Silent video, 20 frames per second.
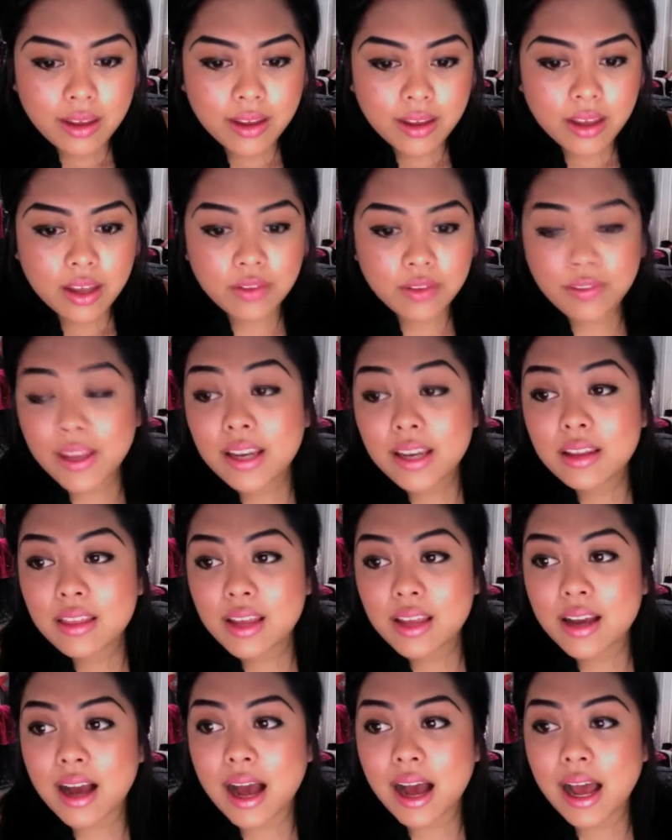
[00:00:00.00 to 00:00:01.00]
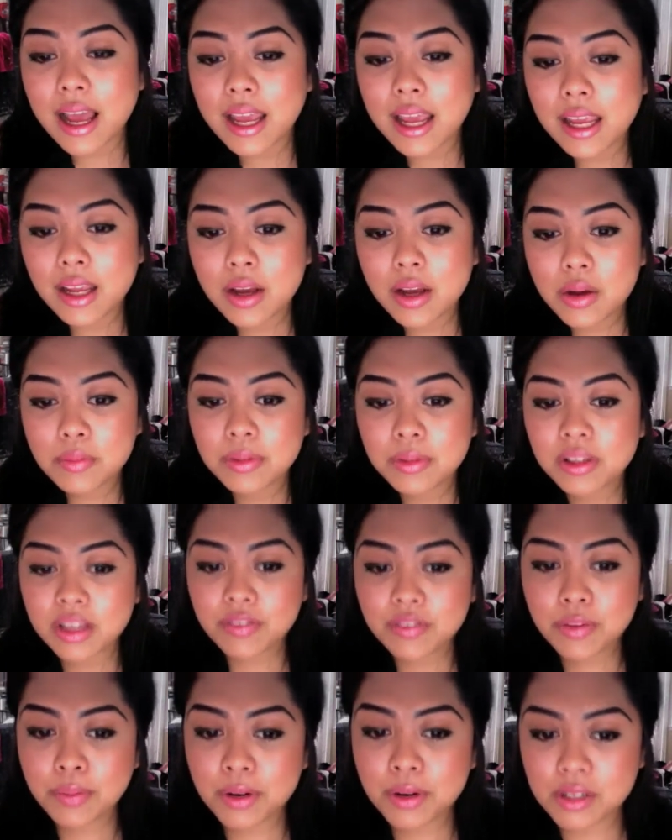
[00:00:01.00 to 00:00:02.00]
If anything, I believe
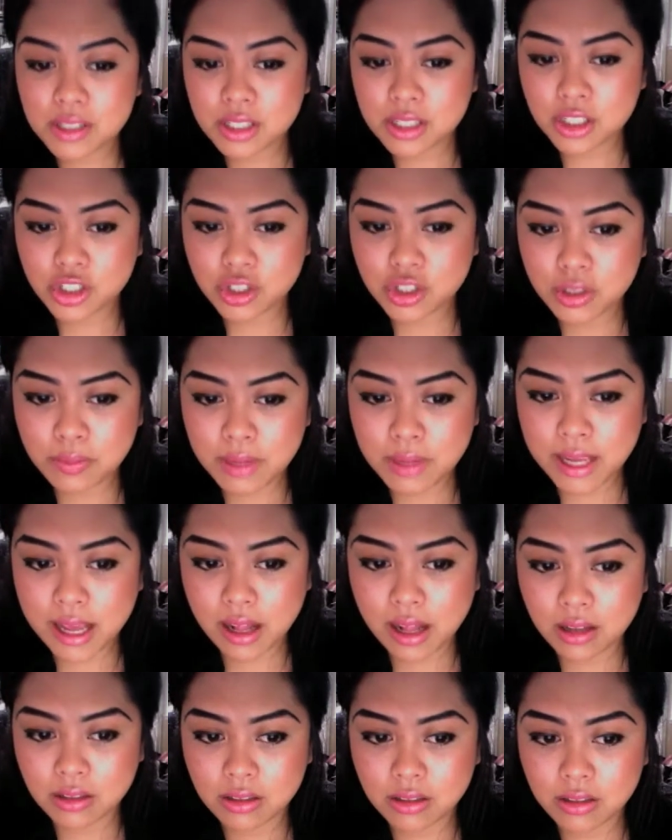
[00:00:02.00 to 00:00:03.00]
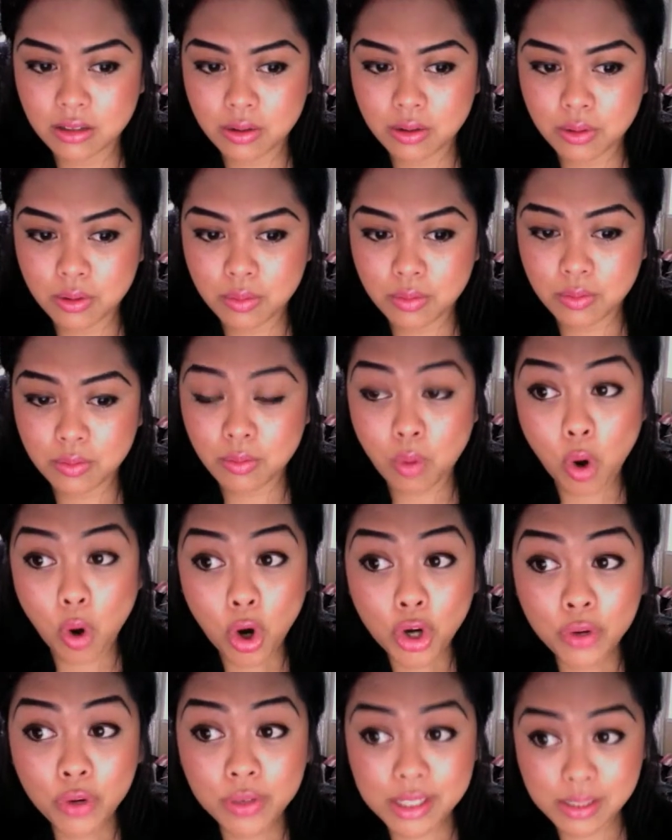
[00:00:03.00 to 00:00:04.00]
a person should be held
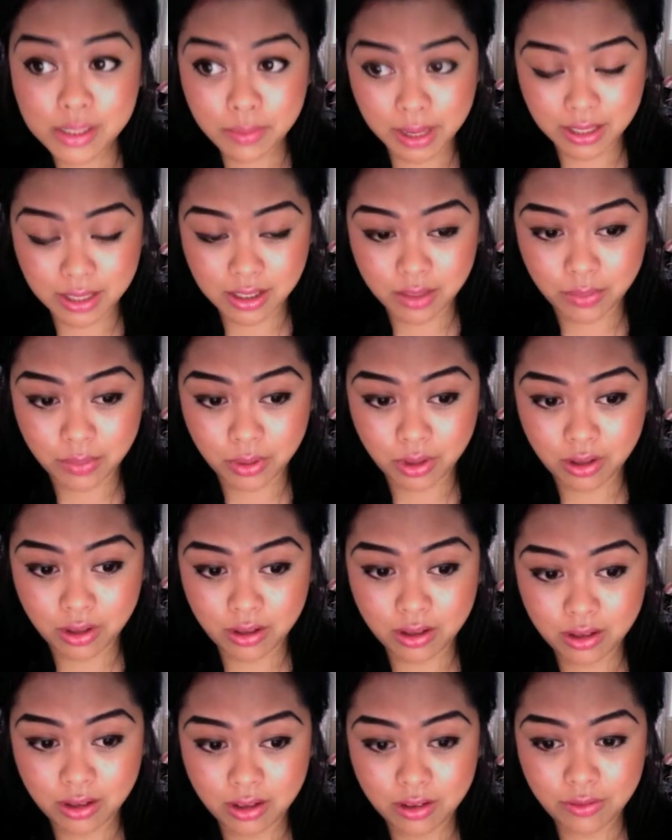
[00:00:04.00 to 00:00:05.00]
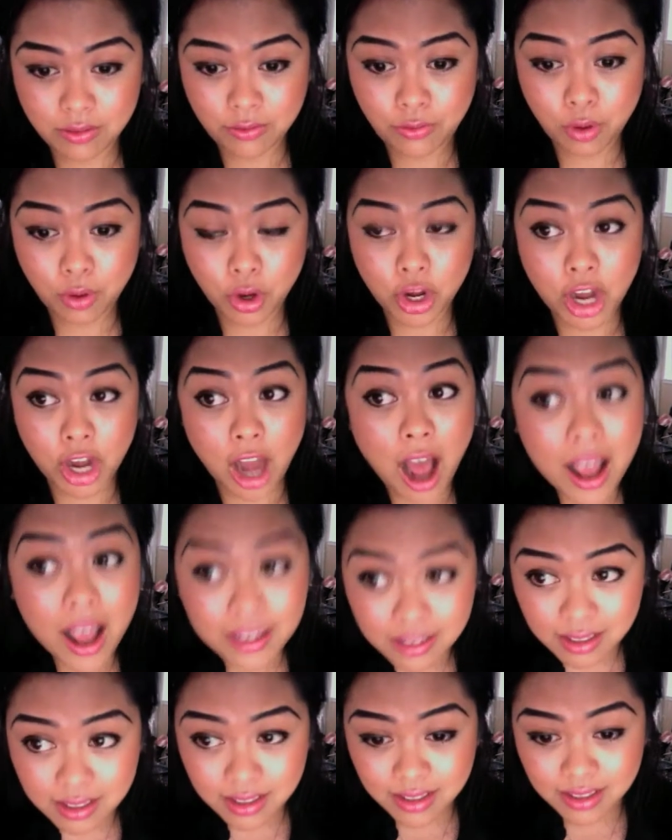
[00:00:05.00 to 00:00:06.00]
more responsible for
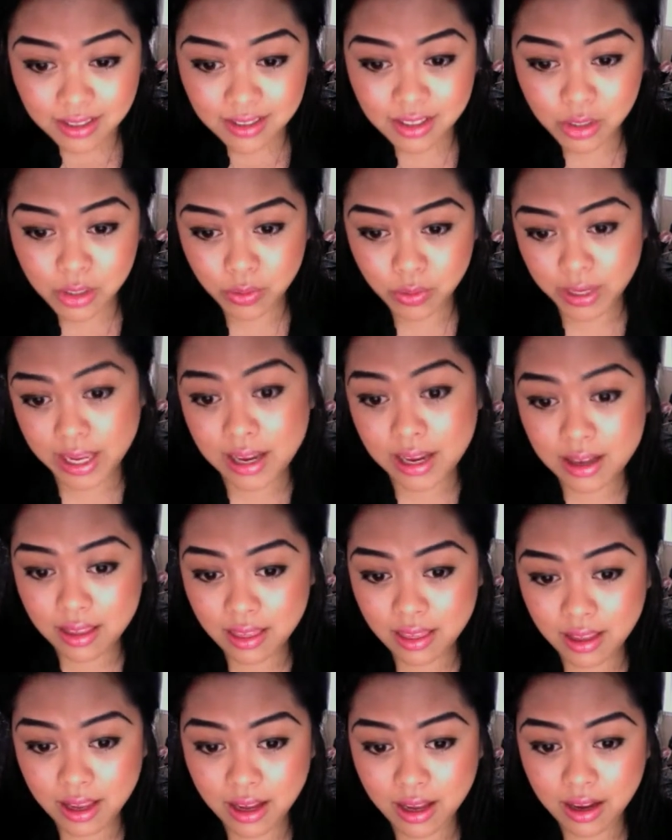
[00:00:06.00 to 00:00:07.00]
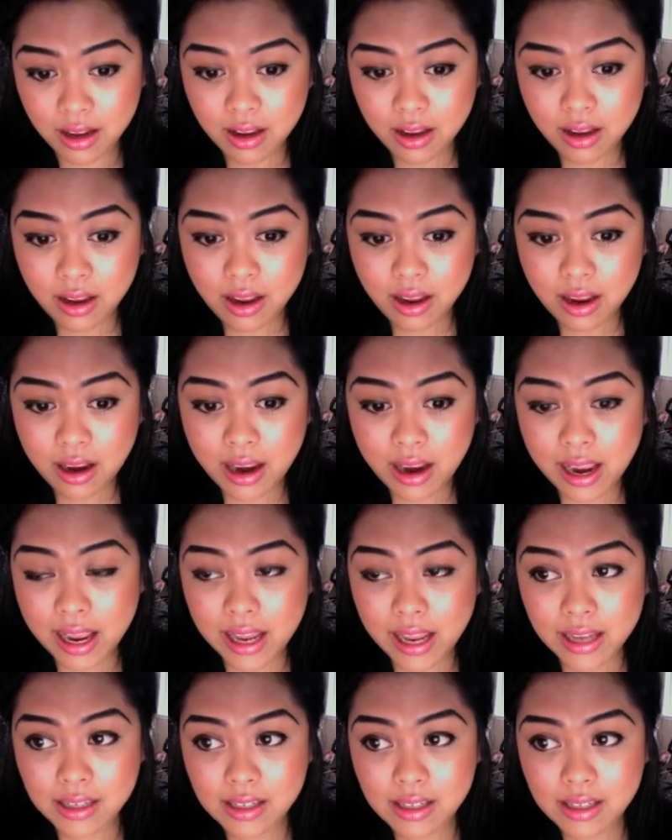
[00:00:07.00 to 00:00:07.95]
not doing anything and